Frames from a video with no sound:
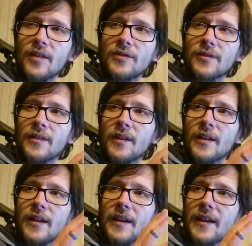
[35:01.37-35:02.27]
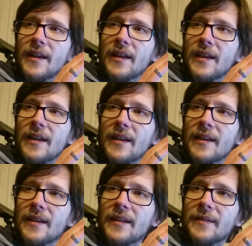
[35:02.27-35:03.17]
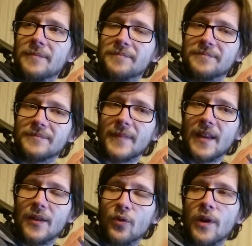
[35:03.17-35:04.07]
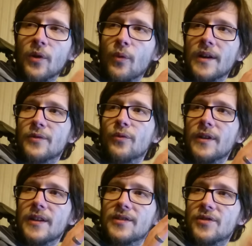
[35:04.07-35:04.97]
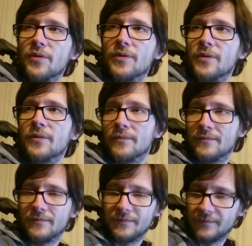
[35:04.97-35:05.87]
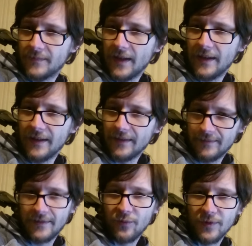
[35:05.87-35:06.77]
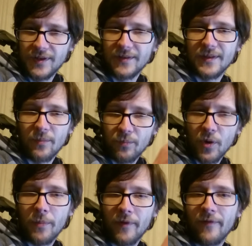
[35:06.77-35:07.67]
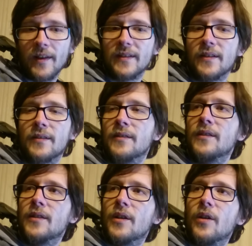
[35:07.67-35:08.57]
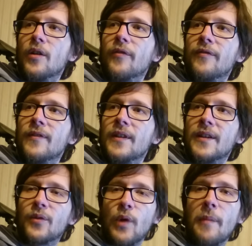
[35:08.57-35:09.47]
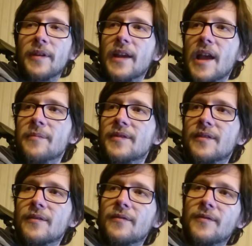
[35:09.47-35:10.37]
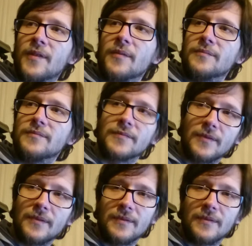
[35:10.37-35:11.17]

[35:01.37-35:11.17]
it's not uh, doing what it should do, uh, which is the proper filter of crappy games from